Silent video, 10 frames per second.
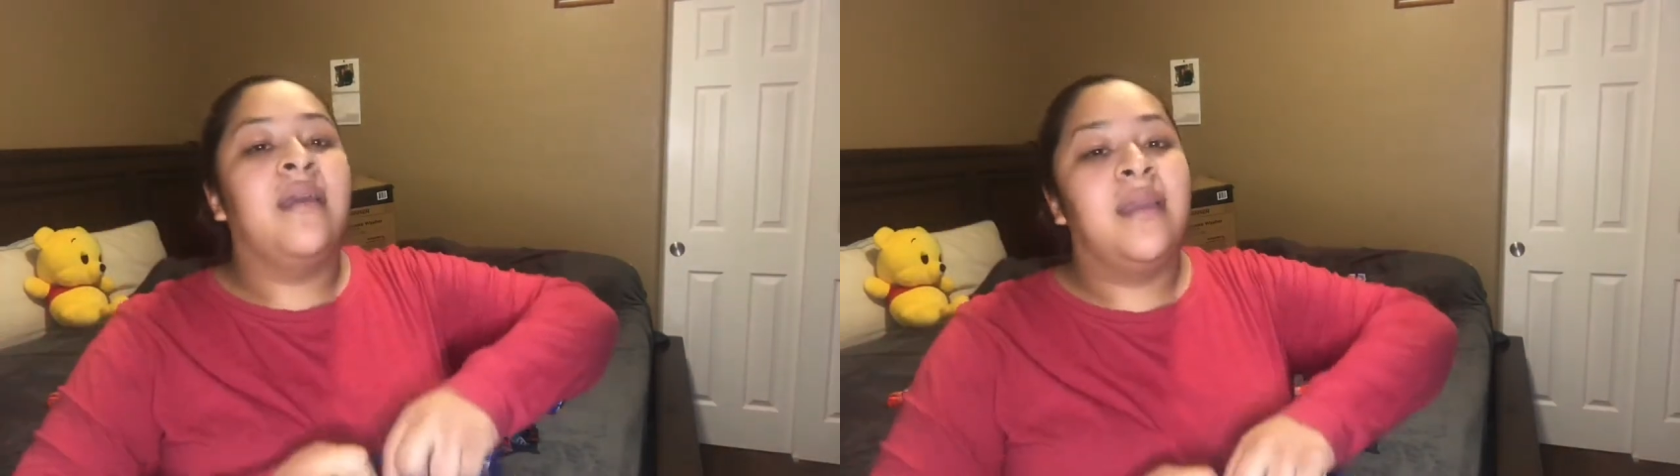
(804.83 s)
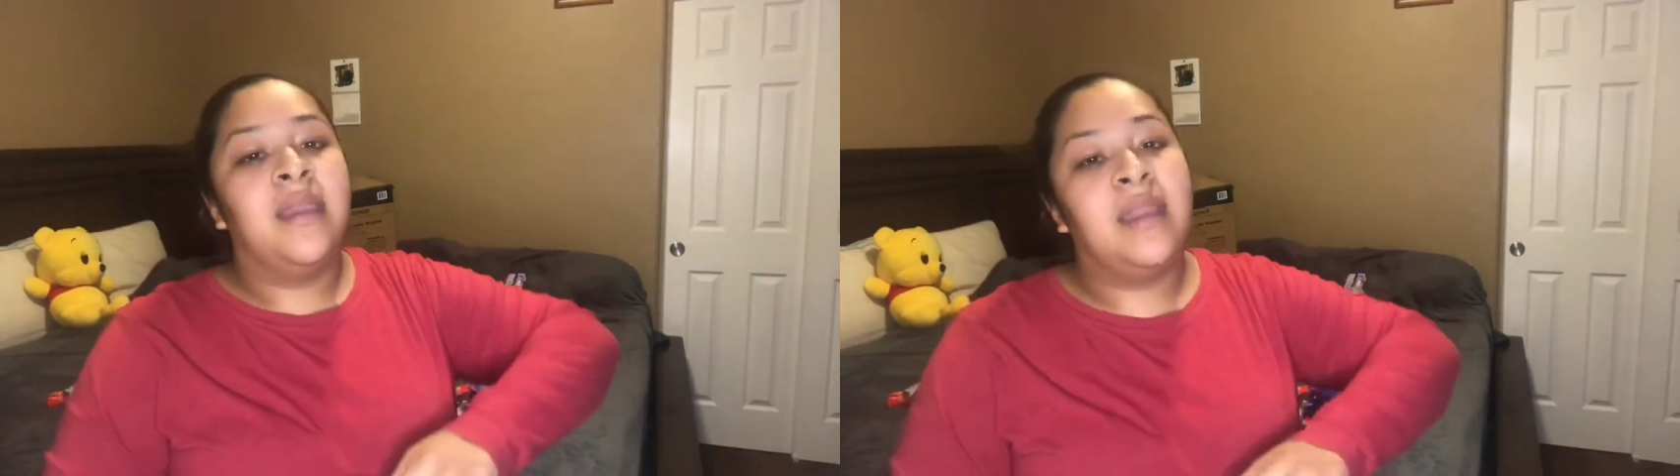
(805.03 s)

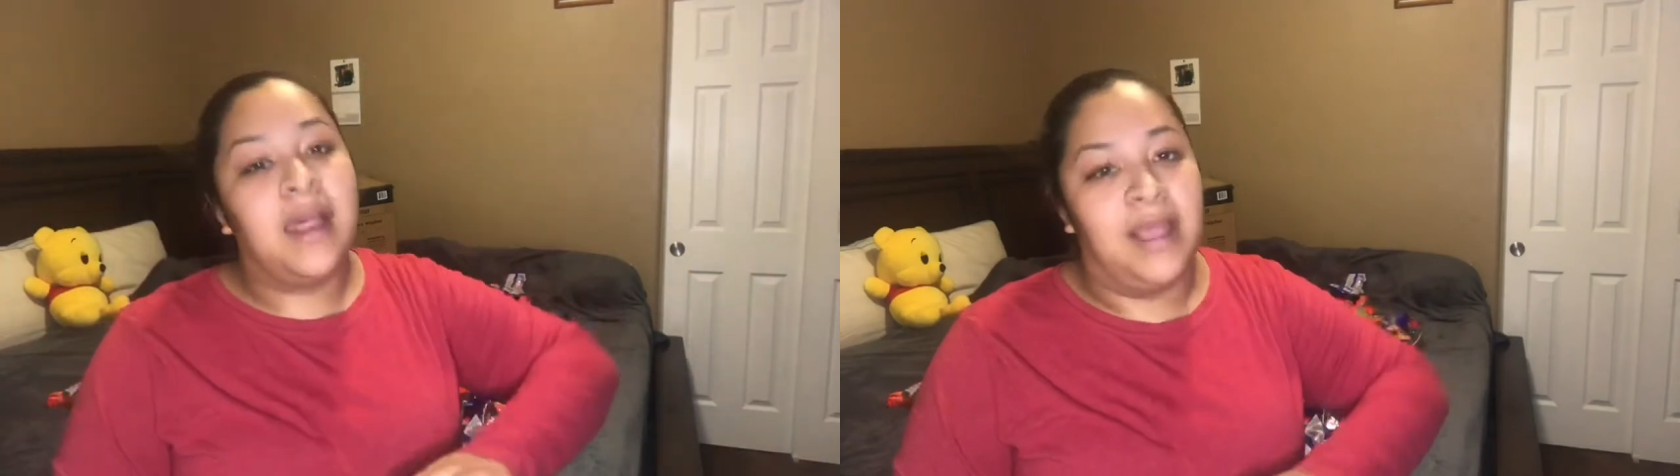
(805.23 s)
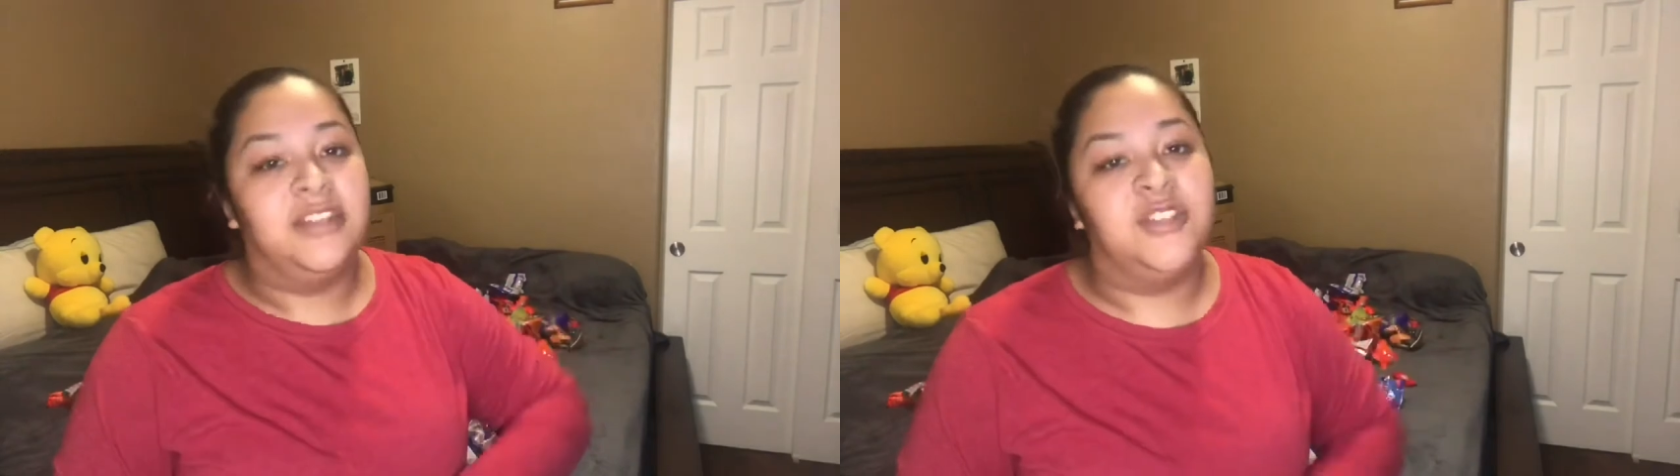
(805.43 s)
And I
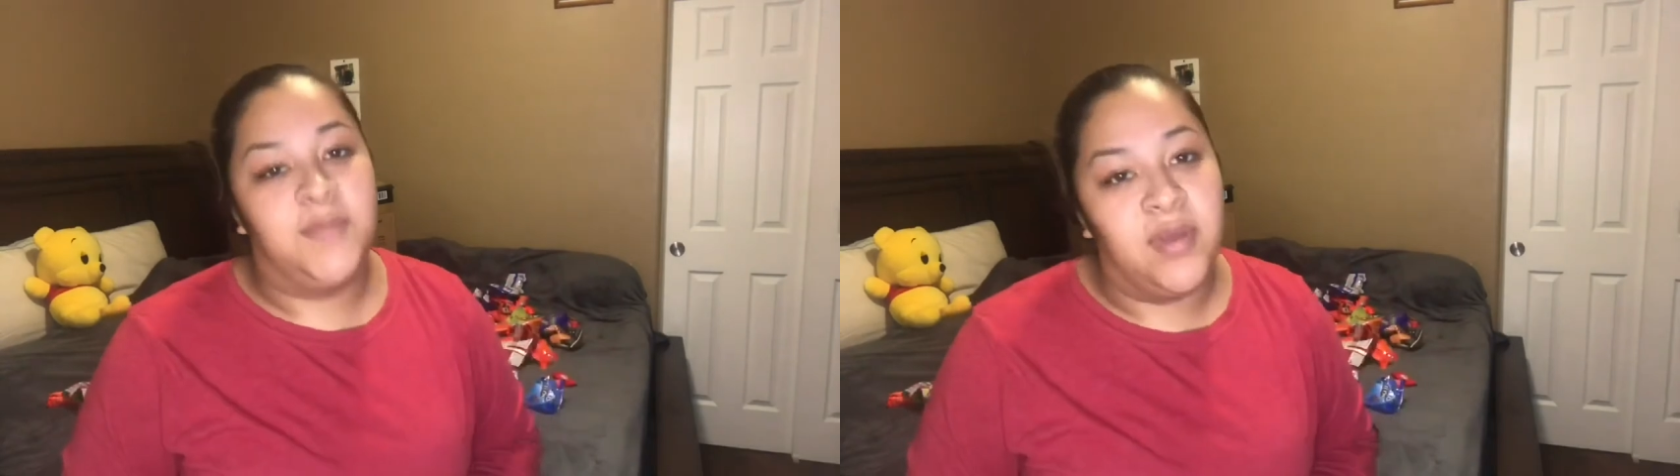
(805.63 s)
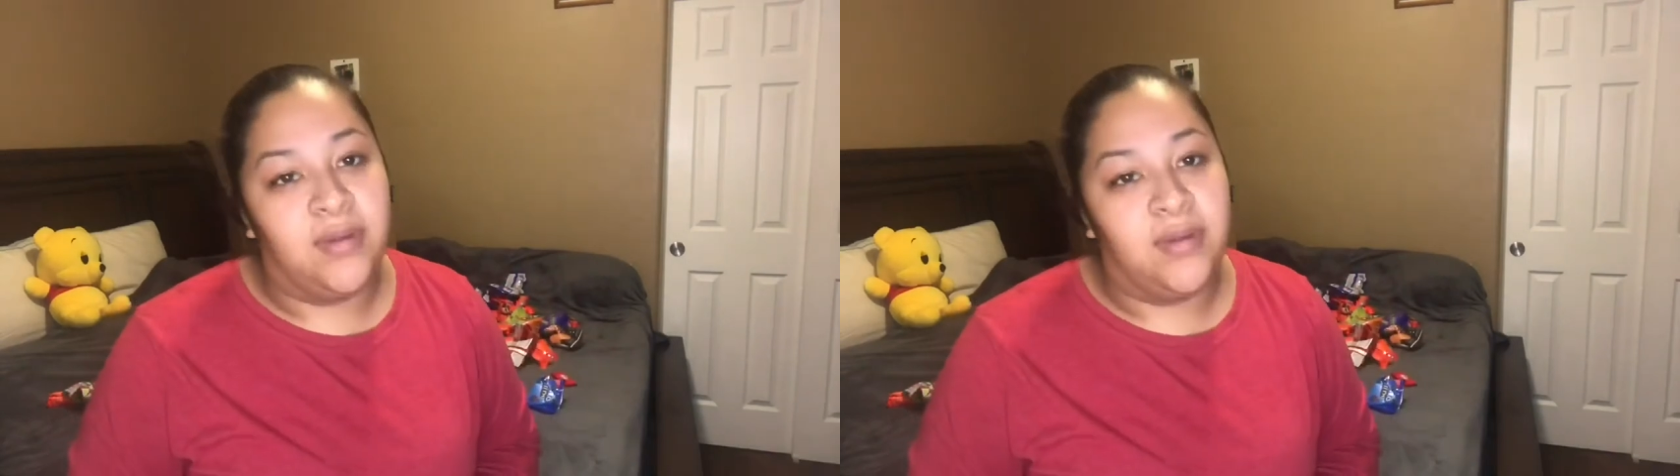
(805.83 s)
like to spoil